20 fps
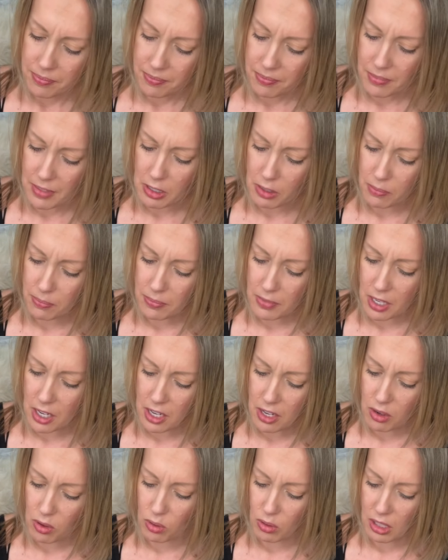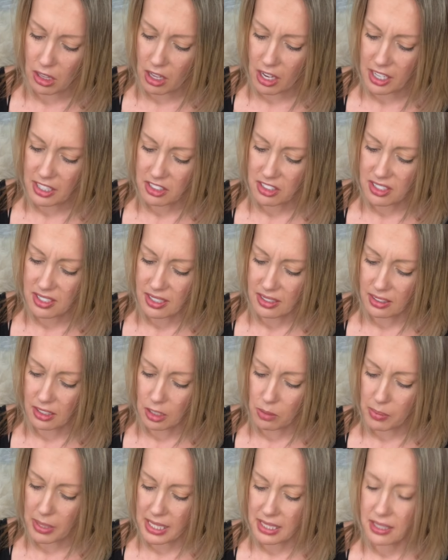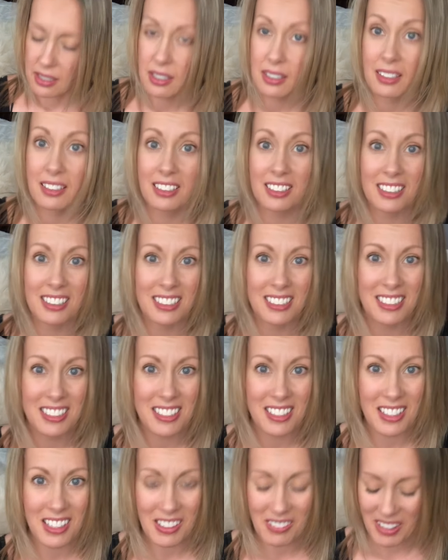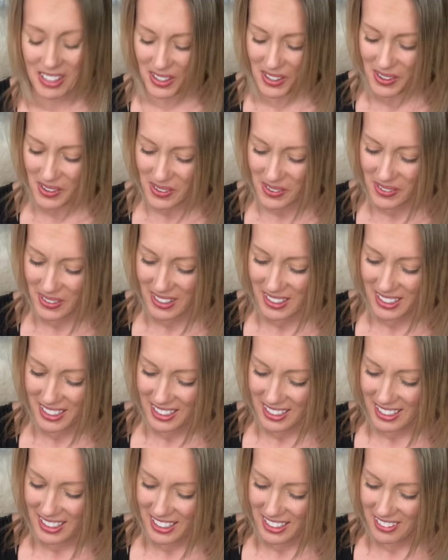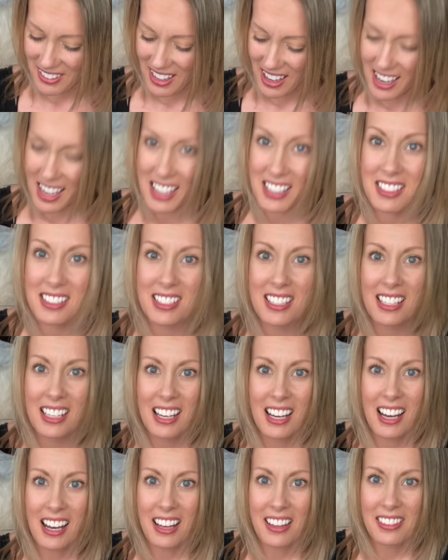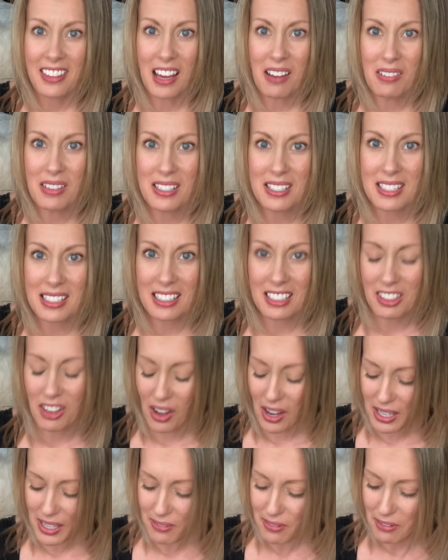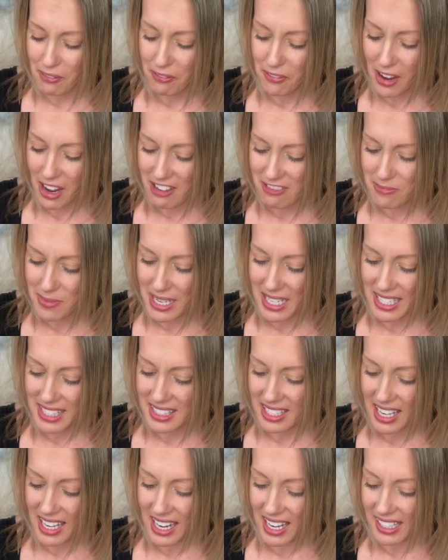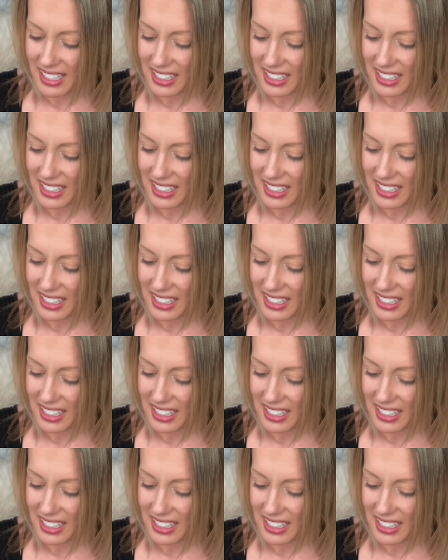No, not a whole lot, just a little bit. So there we go. You guys, that was not even 5 minutes and I